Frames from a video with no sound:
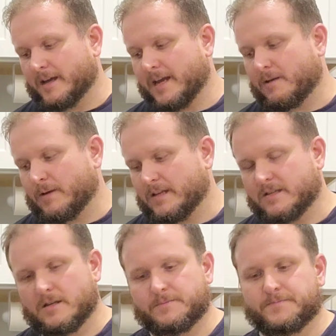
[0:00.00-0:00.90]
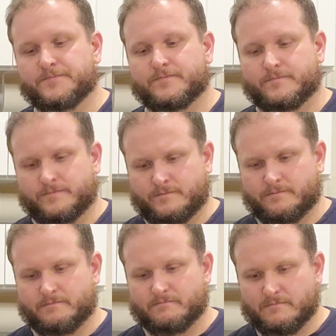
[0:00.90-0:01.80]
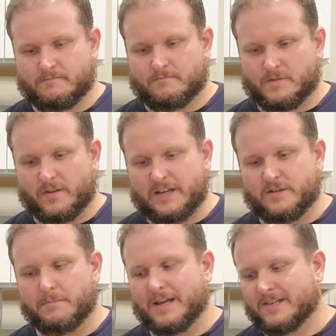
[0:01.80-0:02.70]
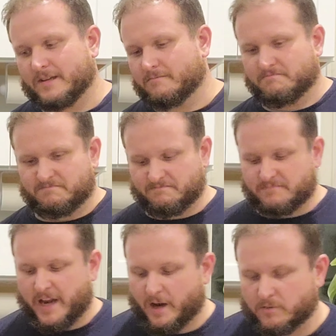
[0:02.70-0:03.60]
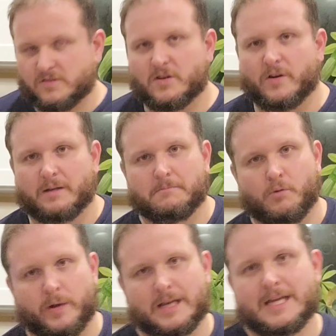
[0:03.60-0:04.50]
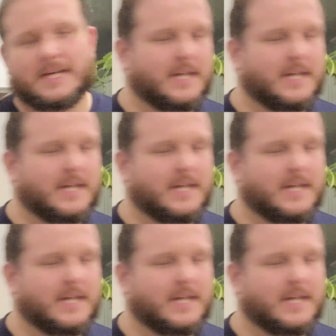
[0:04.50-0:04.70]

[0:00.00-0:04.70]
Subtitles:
Anyways, so that's your basic, starting point.